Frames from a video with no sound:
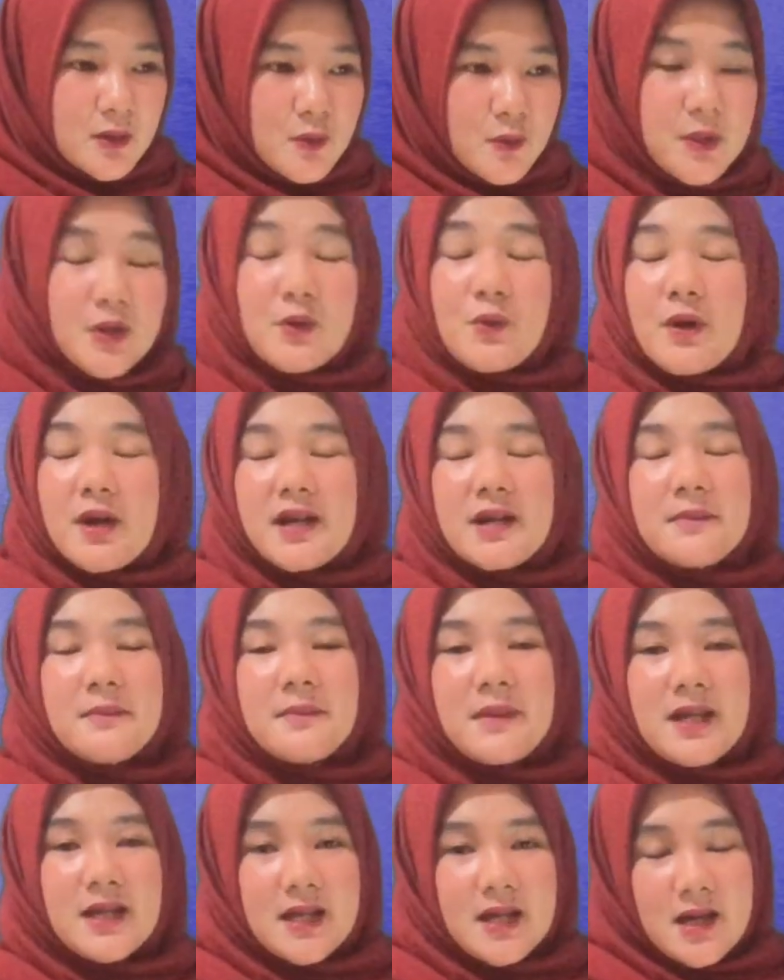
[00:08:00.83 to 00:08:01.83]
we want to
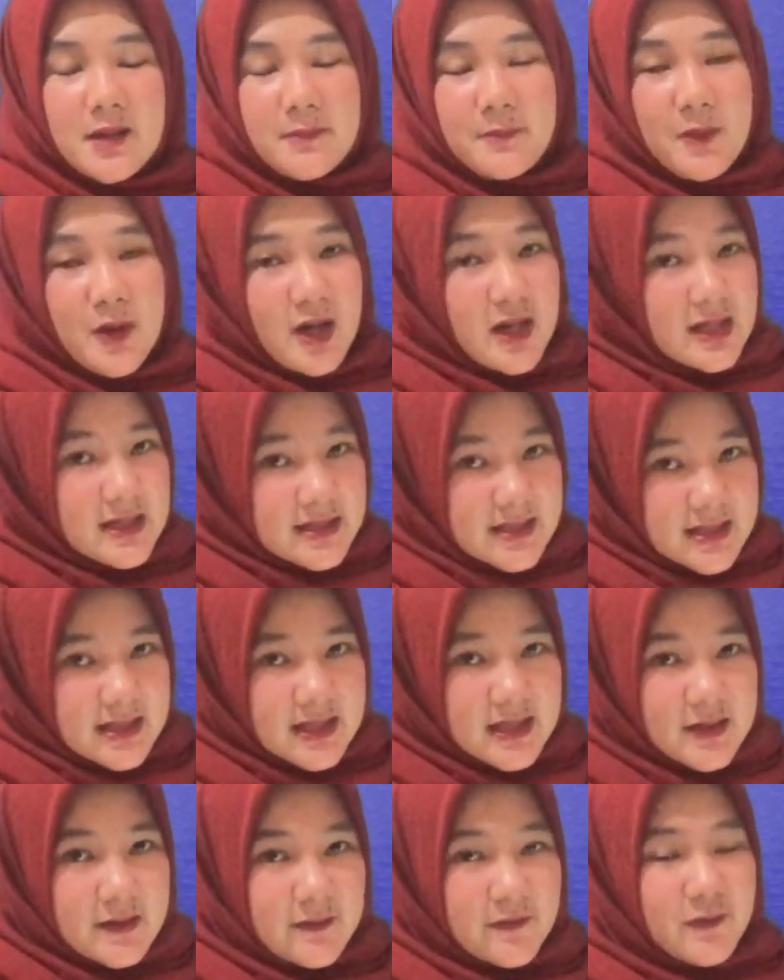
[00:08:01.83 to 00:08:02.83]
make a
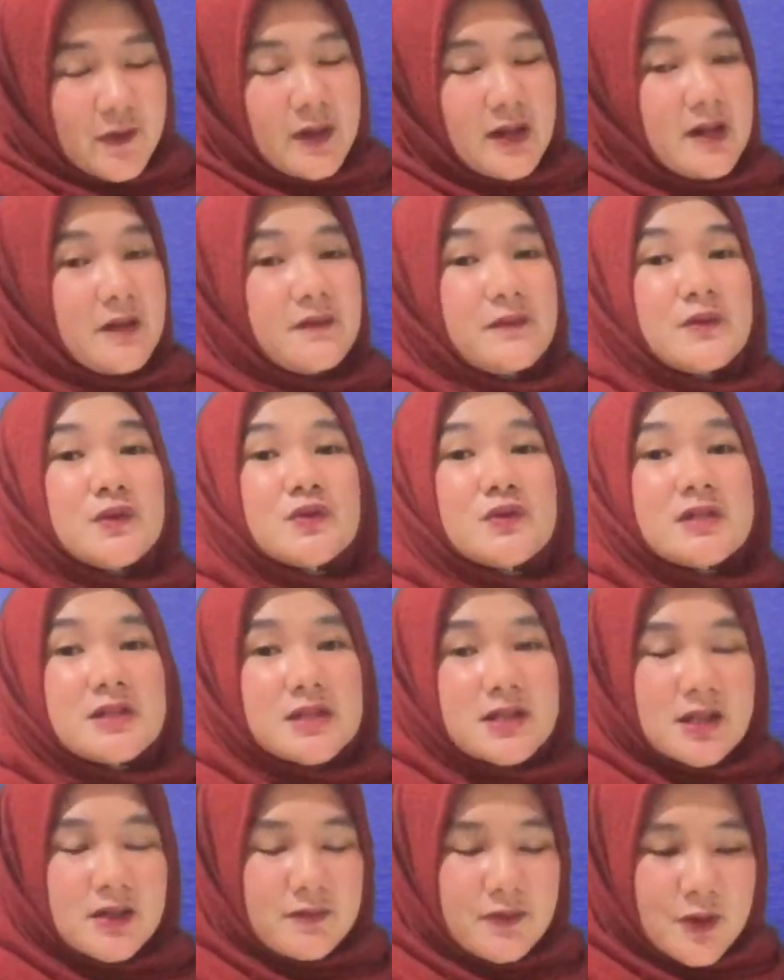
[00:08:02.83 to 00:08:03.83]
policy for a
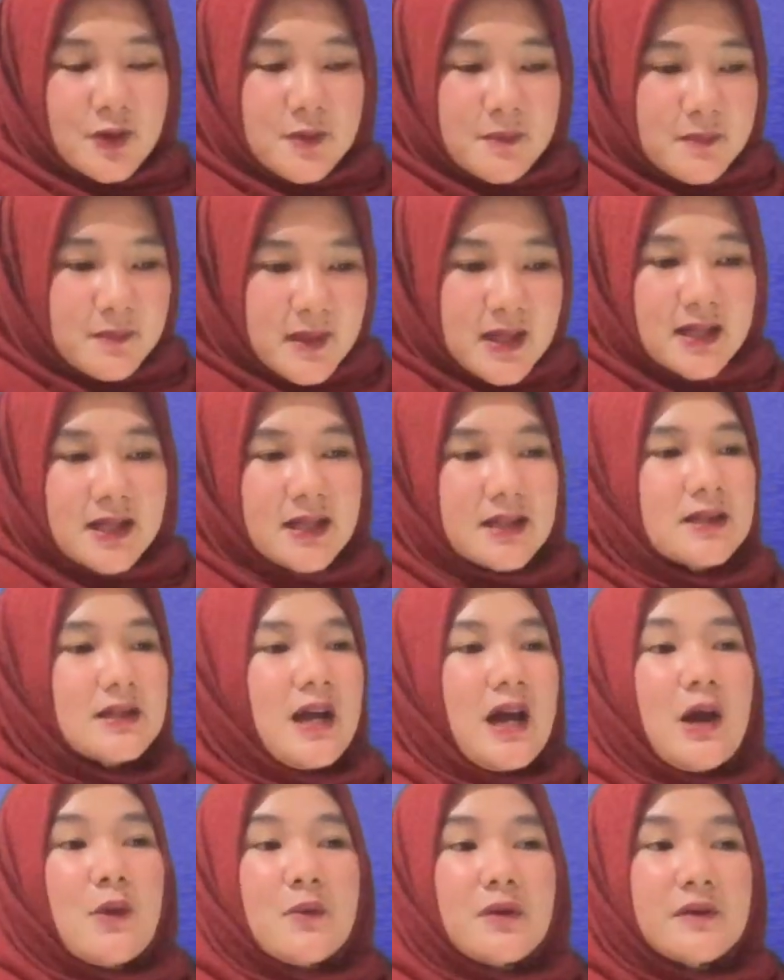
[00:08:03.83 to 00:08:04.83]
future, for make it
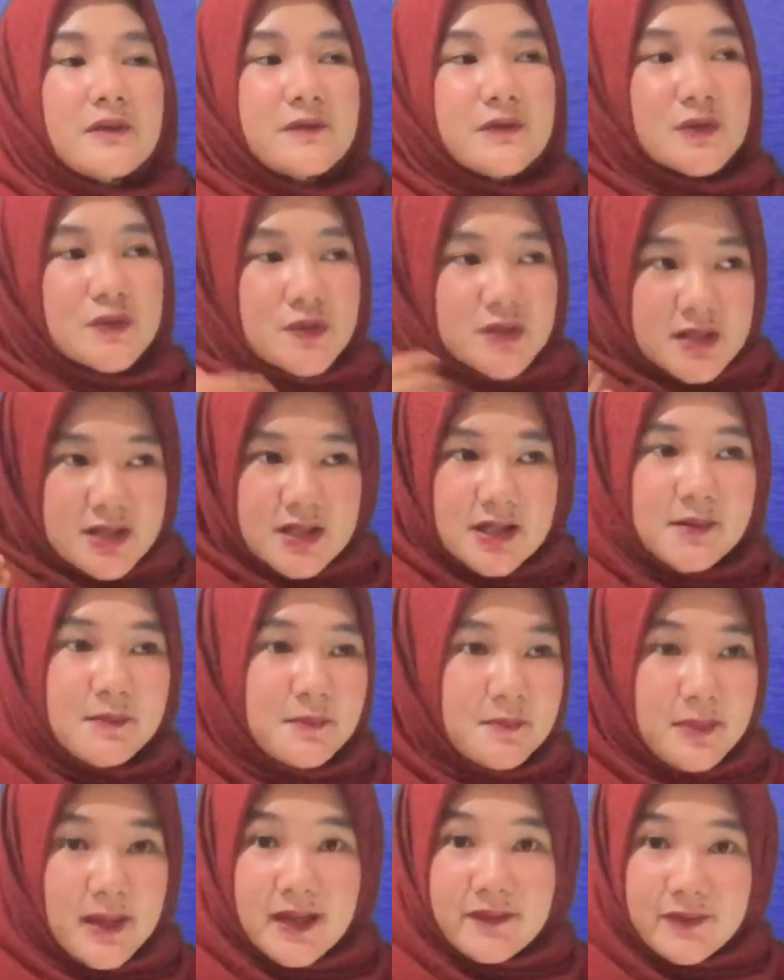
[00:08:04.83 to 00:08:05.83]
our future
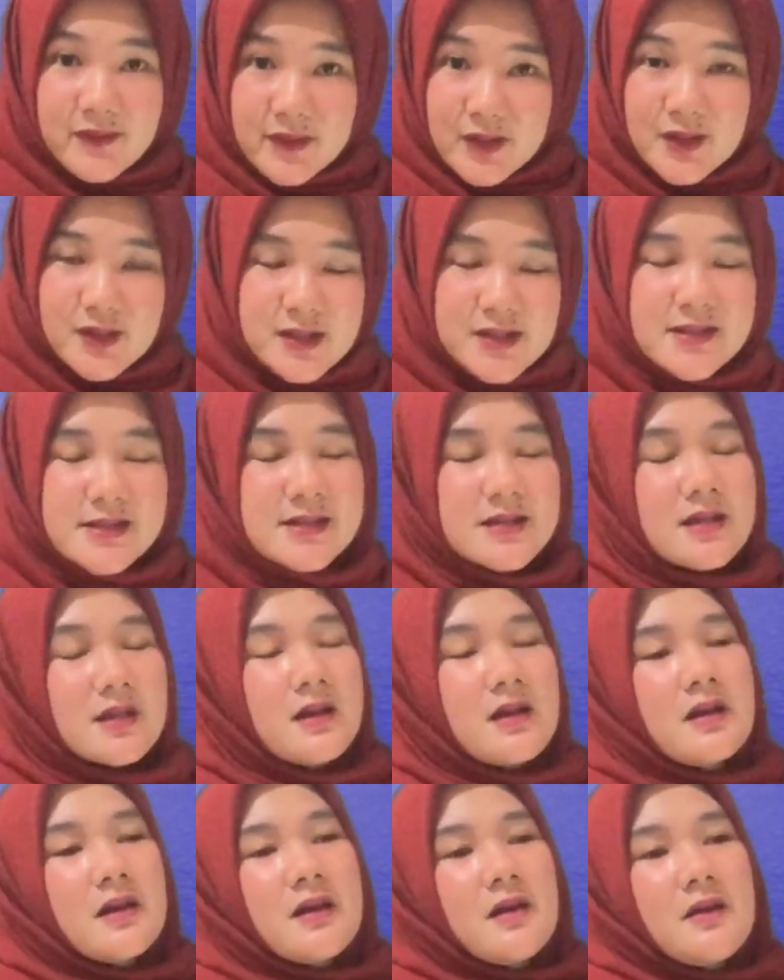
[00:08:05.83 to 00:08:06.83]
better
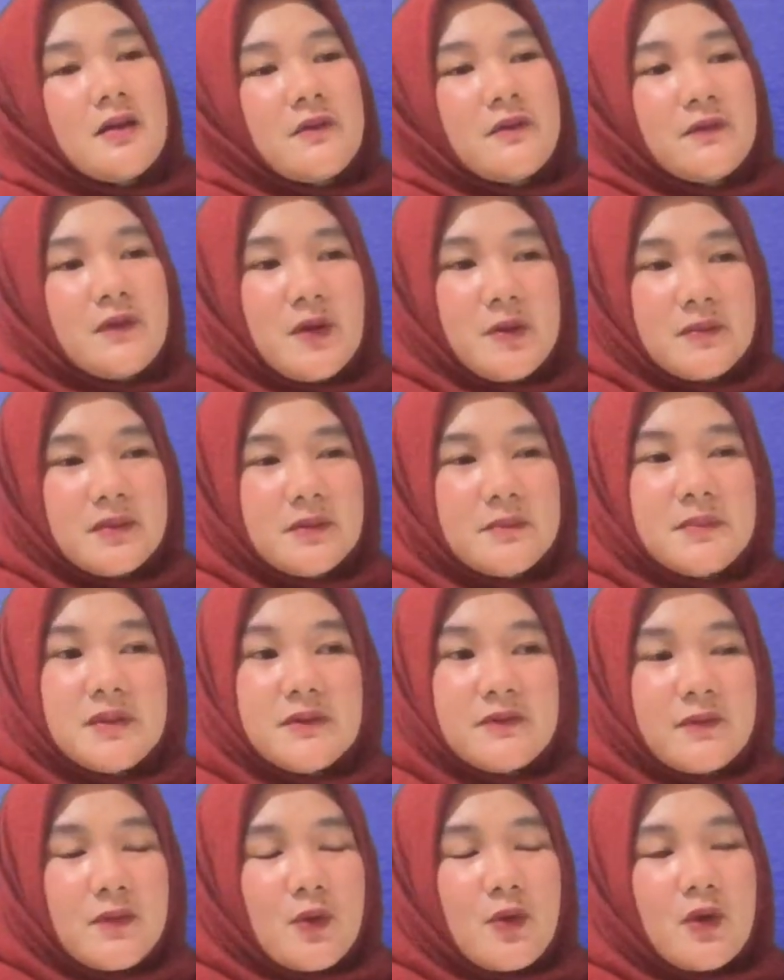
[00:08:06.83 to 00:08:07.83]
from the
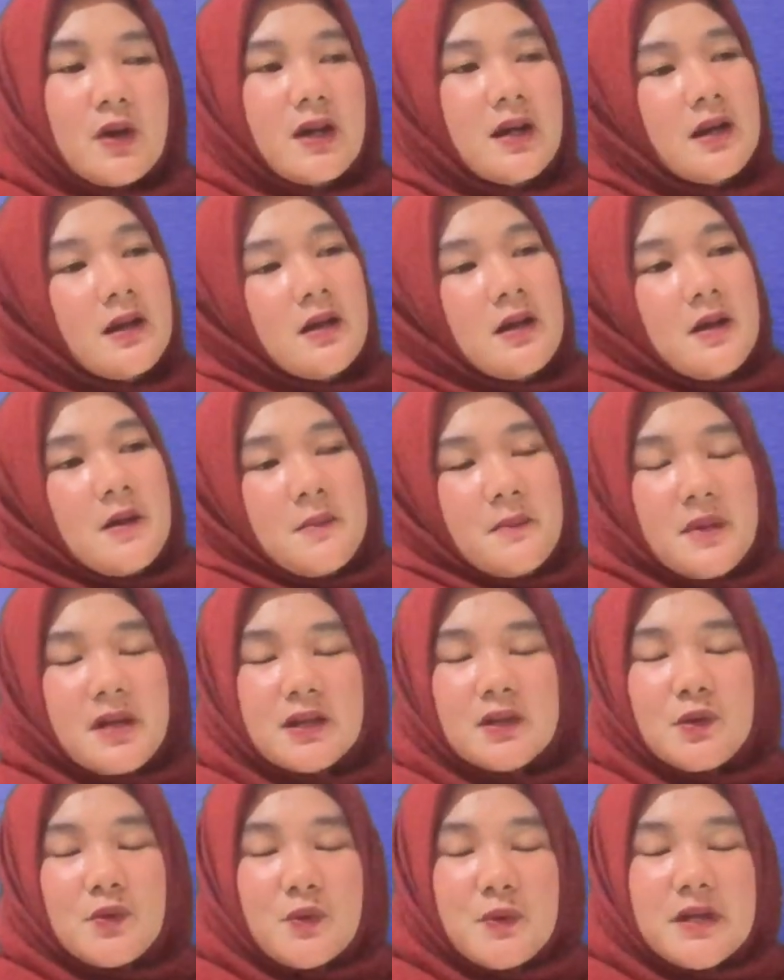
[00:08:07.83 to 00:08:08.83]
before,
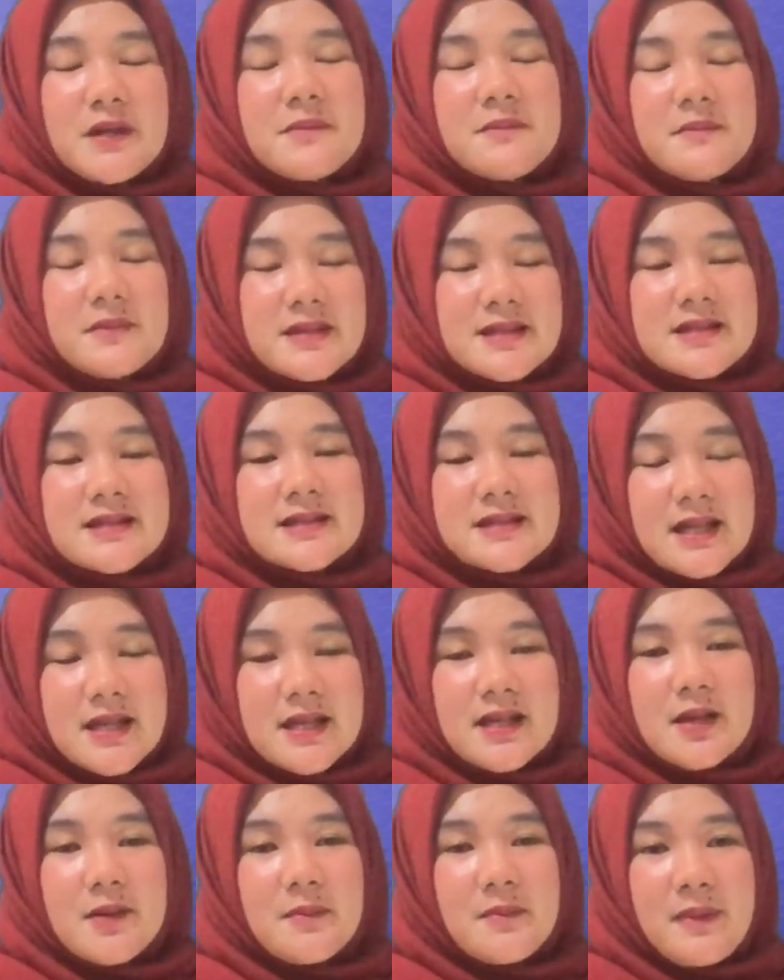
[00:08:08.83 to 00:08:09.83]
but we must
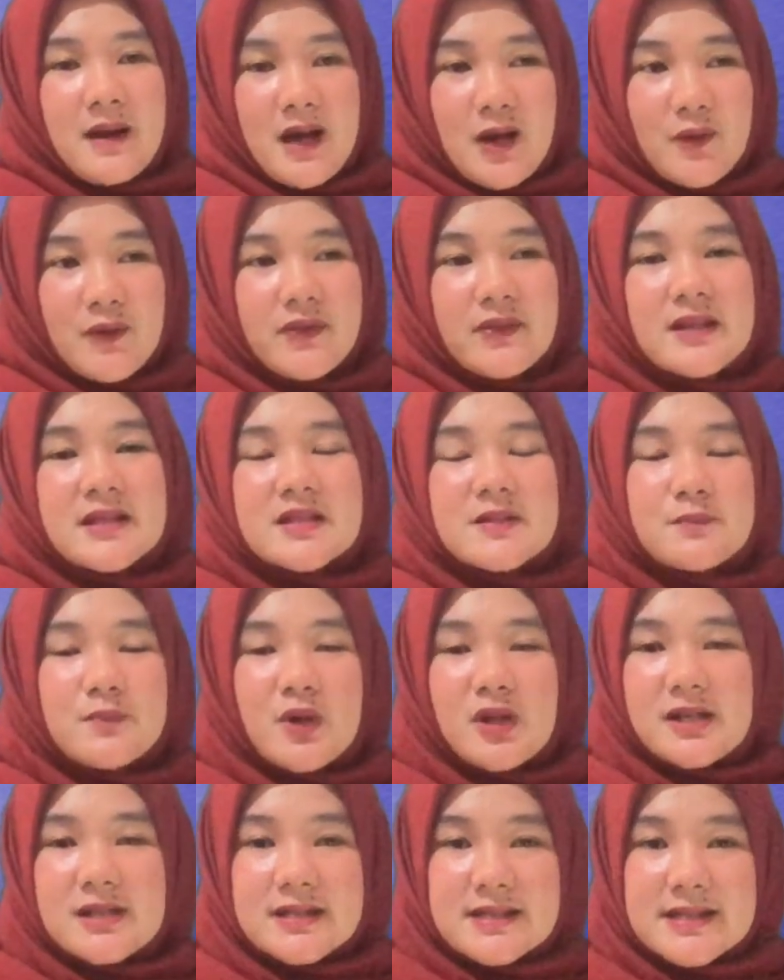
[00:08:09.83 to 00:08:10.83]
think about this
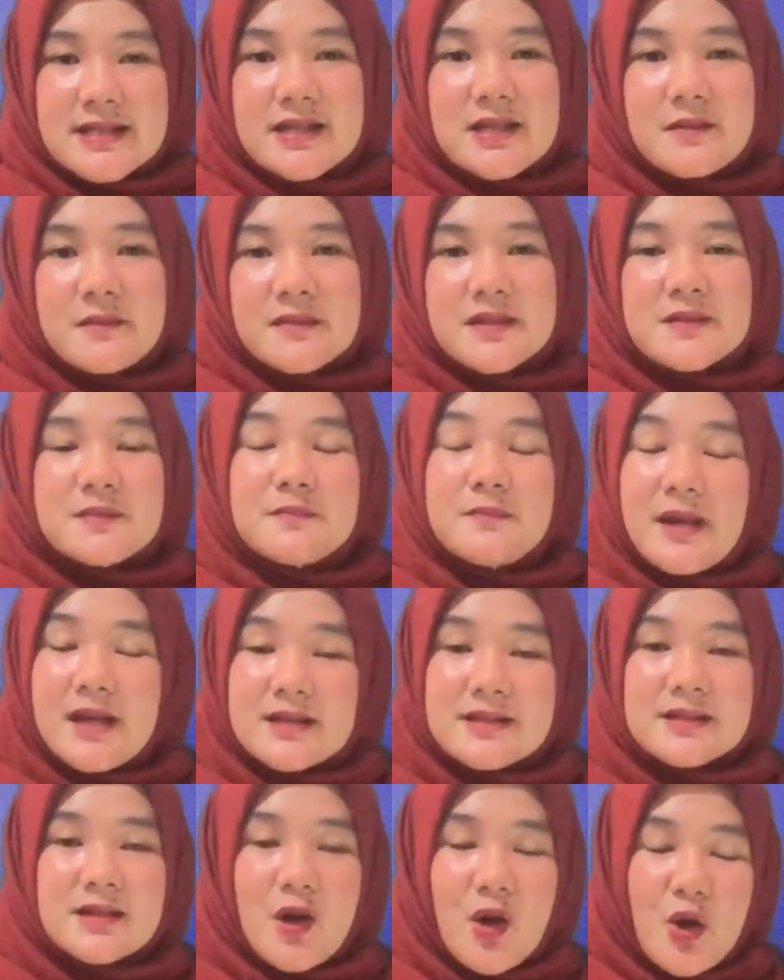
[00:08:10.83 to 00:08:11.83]
policy must
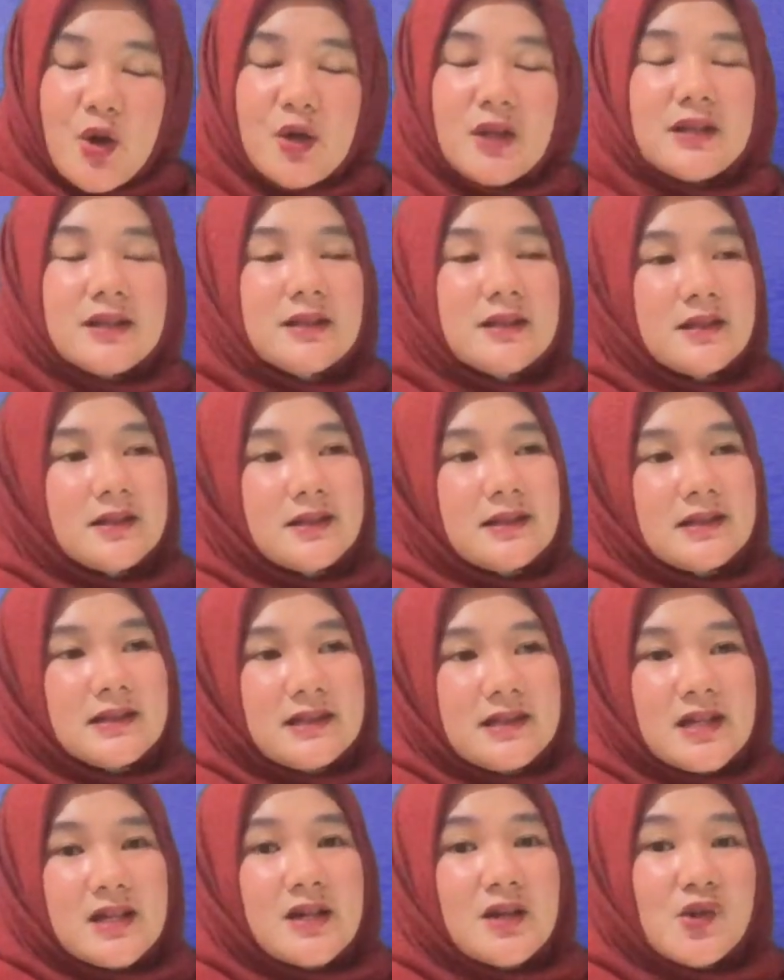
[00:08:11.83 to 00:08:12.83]
based on
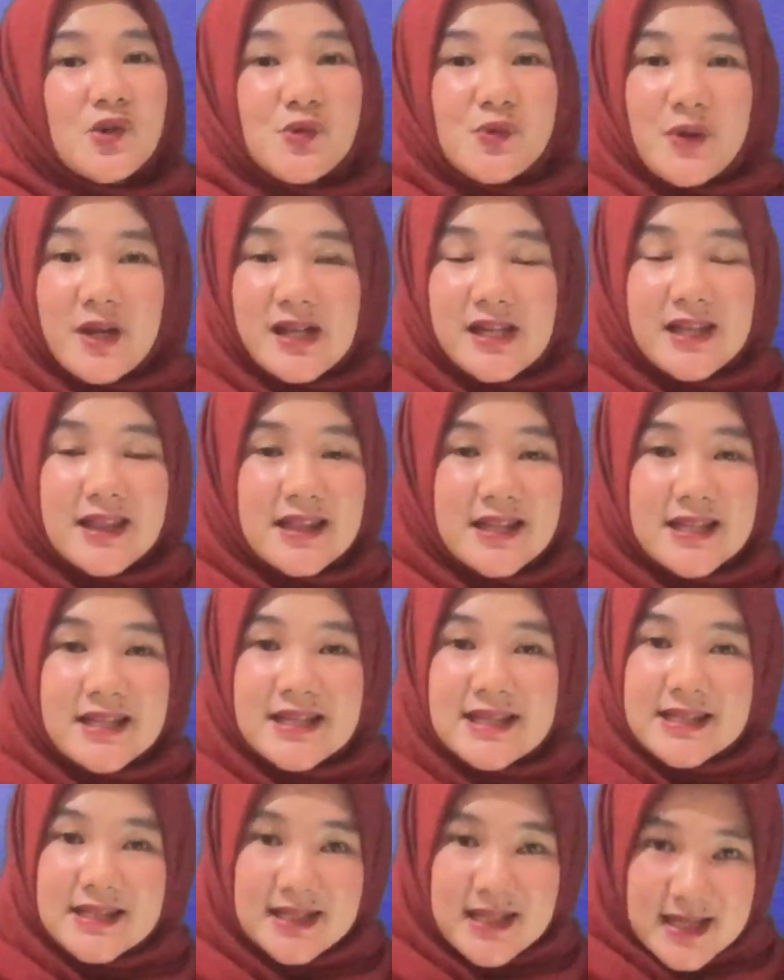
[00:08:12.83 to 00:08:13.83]
the
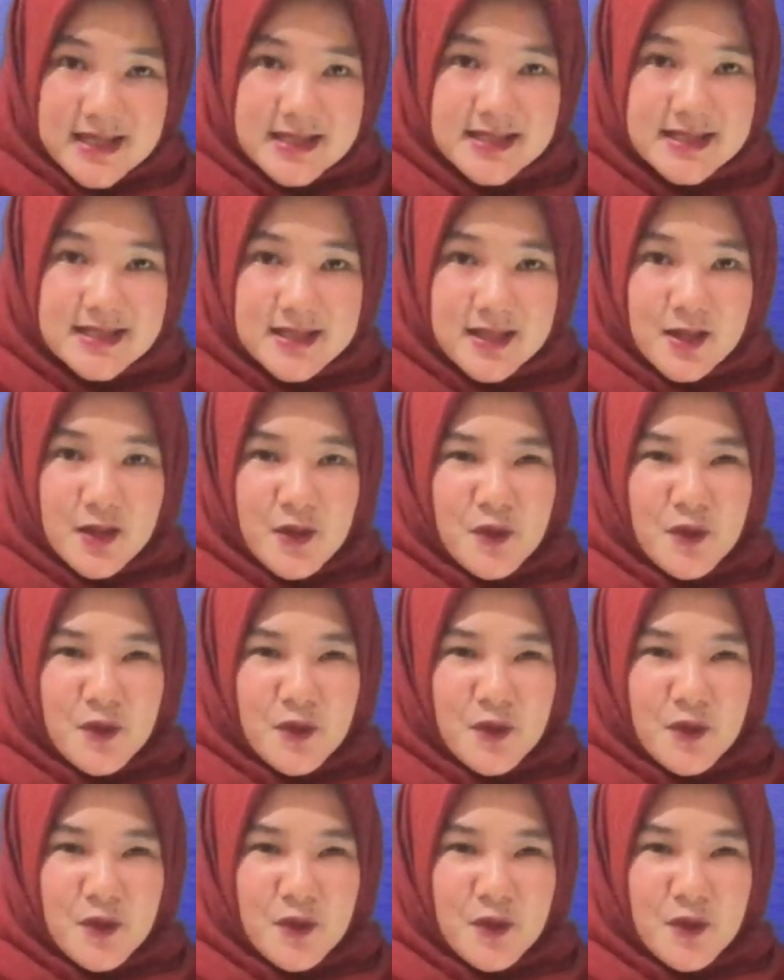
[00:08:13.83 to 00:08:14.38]
reality case.